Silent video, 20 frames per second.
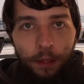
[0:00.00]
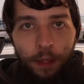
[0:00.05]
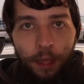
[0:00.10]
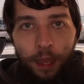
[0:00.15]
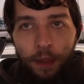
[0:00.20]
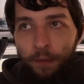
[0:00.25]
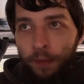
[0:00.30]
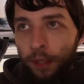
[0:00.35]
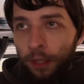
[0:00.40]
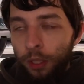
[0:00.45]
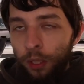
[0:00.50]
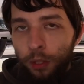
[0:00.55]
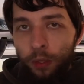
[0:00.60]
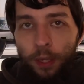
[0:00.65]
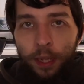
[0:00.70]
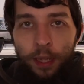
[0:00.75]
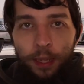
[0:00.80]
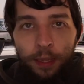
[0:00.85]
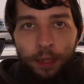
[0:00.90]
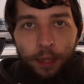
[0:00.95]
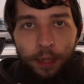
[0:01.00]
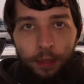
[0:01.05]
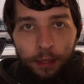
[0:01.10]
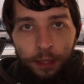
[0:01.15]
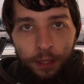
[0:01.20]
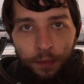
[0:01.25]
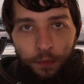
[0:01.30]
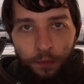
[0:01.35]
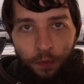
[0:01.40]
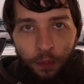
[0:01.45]
every tree in
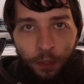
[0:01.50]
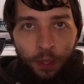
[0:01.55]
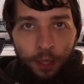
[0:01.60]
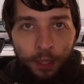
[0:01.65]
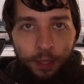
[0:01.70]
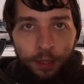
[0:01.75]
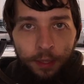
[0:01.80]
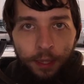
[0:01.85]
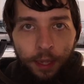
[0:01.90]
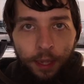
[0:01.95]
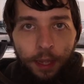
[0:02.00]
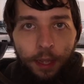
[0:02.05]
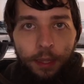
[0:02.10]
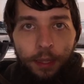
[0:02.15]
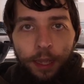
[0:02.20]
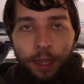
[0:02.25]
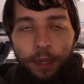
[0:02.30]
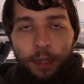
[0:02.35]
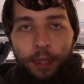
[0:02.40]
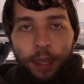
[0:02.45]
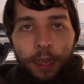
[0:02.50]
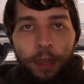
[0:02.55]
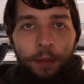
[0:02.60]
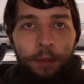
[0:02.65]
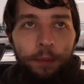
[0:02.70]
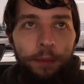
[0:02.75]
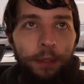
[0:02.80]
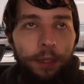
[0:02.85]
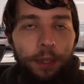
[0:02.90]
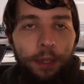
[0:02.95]
this forest can count